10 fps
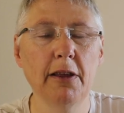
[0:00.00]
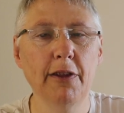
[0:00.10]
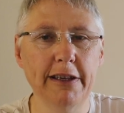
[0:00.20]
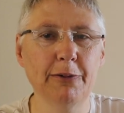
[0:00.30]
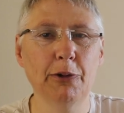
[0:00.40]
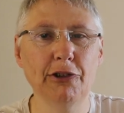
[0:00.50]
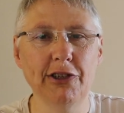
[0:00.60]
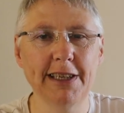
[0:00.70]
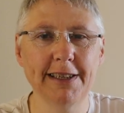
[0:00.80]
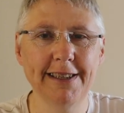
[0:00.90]
Thanks for
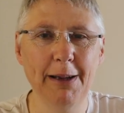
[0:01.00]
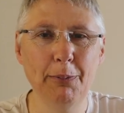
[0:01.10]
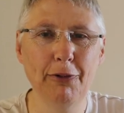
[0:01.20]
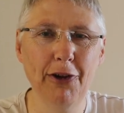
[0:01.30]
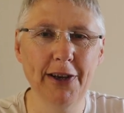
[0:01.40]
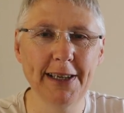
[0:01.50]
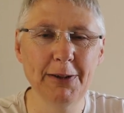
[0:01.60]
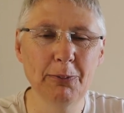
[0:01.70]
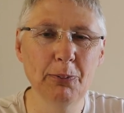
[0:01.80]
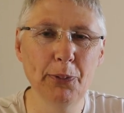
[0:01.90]
watching. Happy
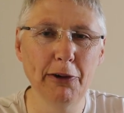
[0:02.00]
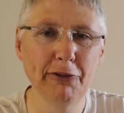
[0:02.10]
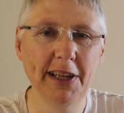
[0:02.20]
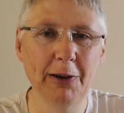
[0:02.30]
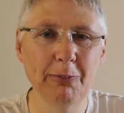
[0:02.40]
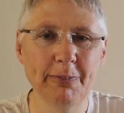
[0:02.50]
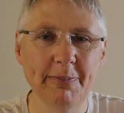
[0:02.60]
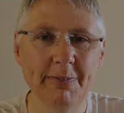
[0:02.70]
flying. Bye for now.